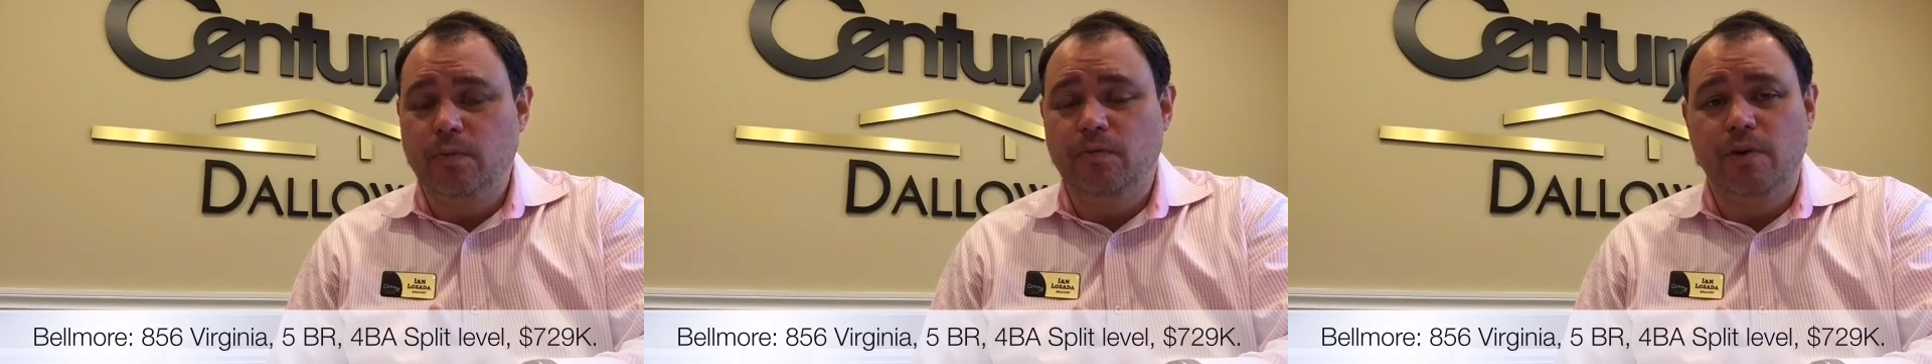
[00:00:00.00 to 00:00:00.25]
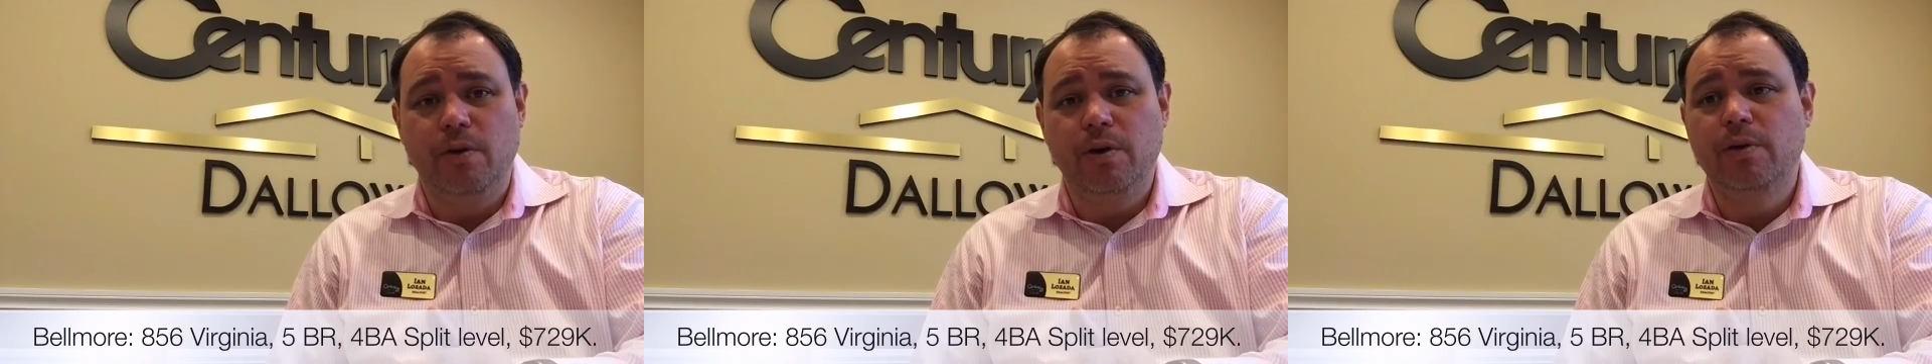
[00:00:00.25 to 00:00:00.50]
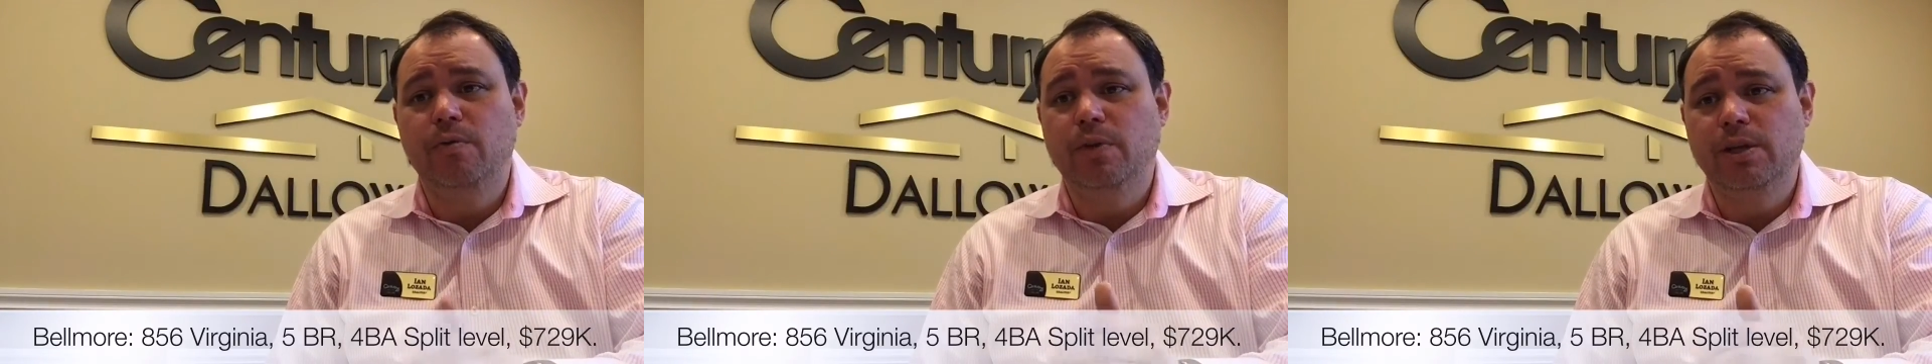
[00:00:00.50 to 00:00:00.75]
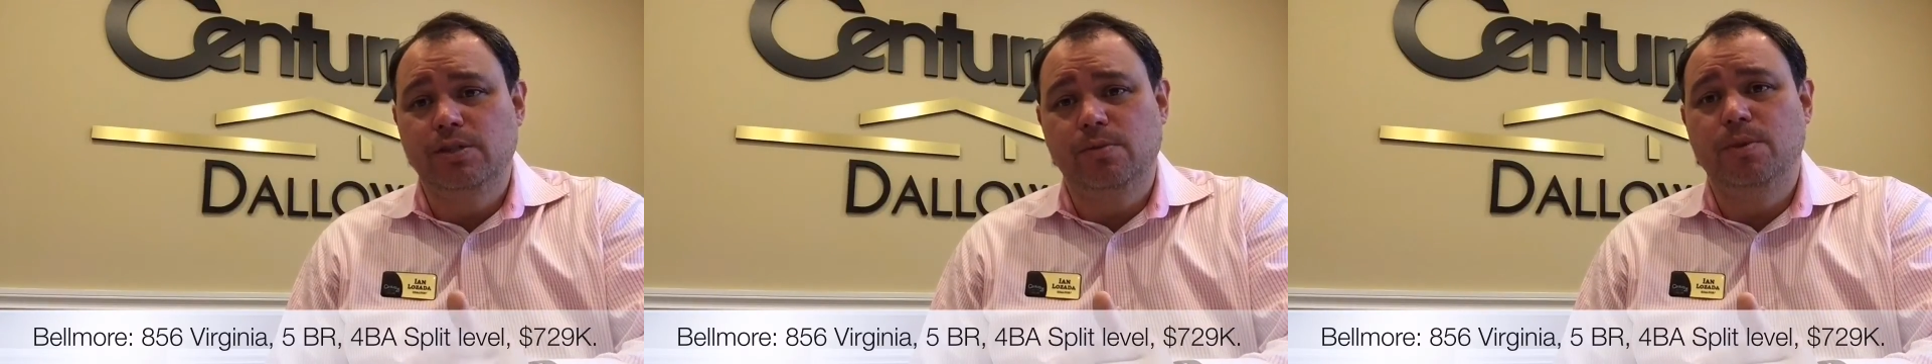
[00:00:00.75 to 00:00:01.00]
very
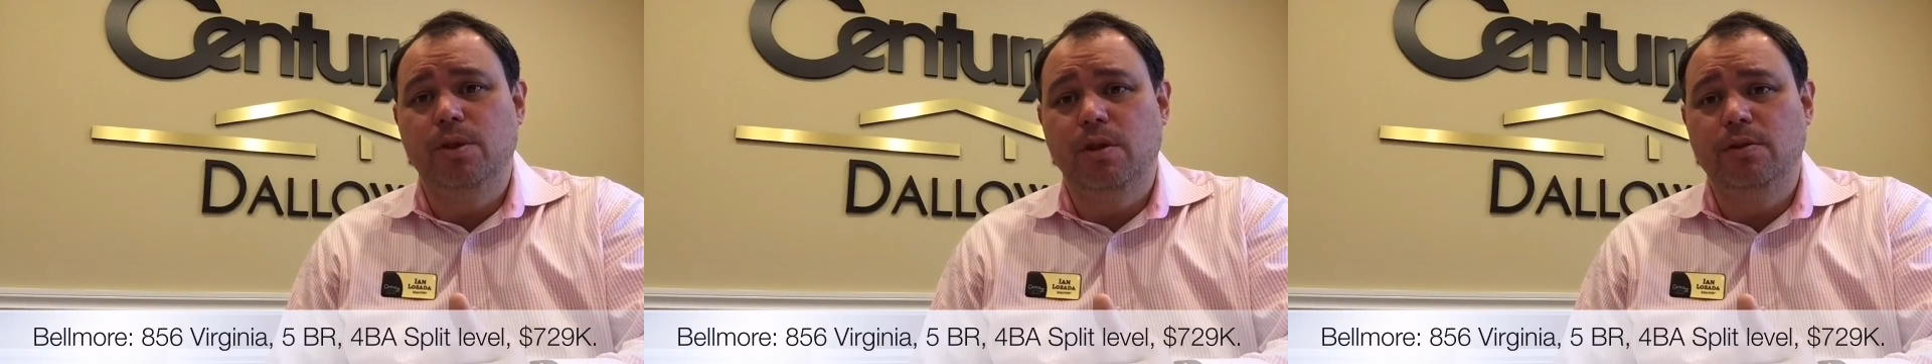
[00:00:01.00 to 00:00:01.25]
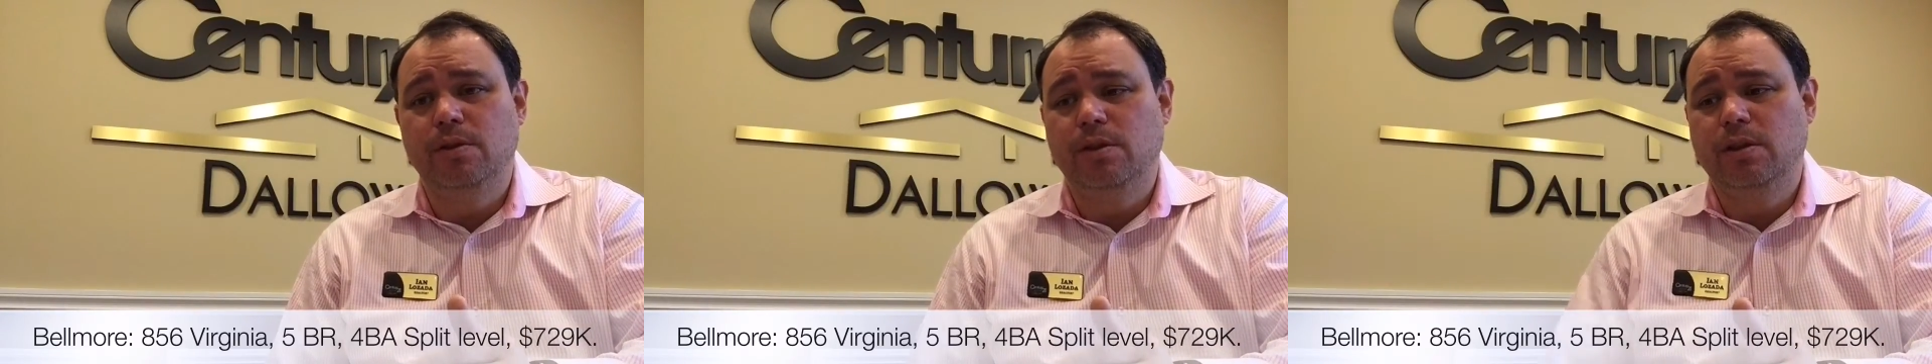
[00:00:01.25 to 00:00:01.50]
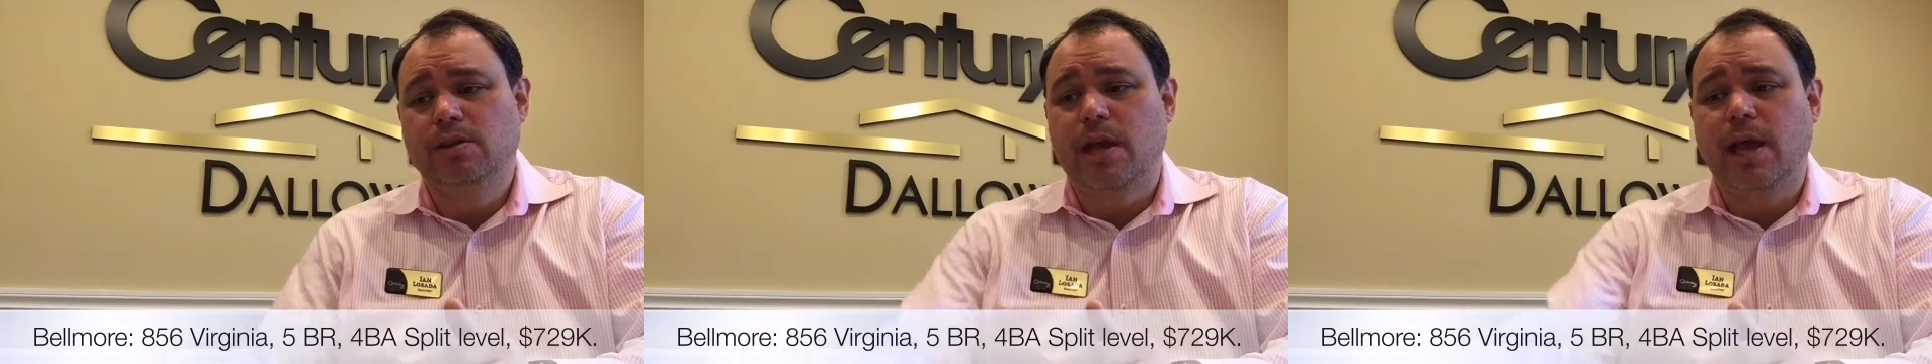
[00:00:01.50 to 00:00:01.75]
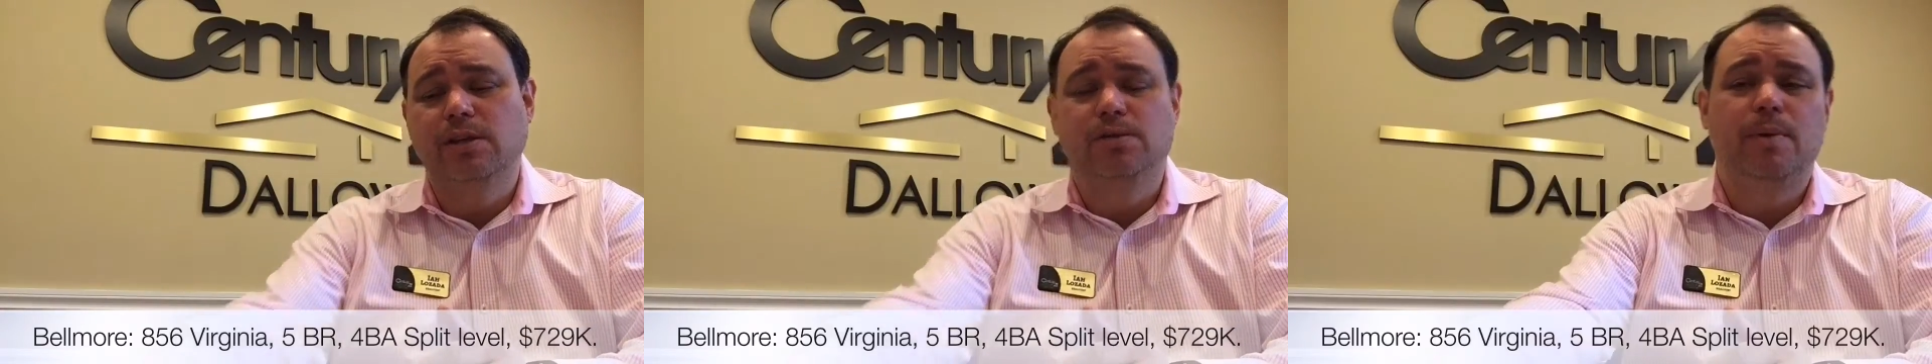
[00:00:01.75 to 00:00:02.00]
reasonable on the
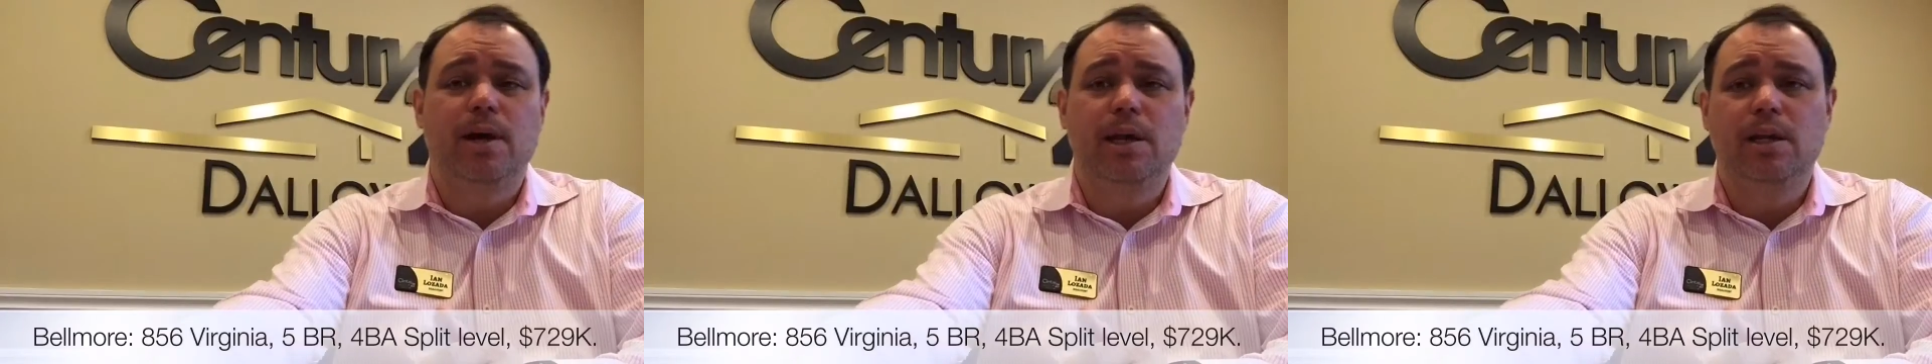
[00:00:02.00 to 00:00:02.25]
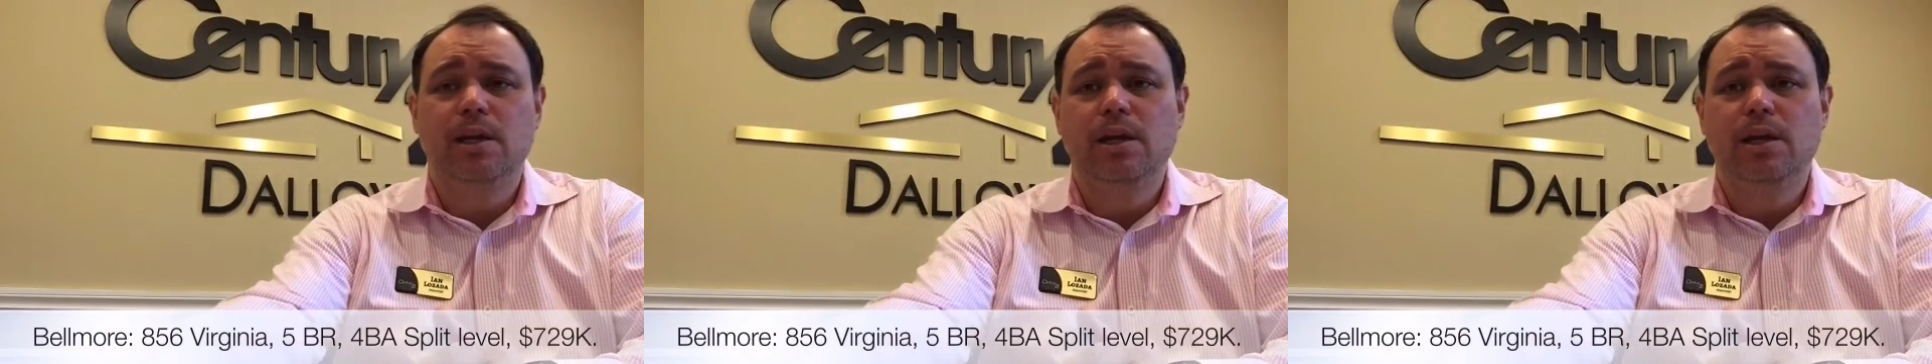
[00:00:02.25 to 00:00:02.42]
tax bite.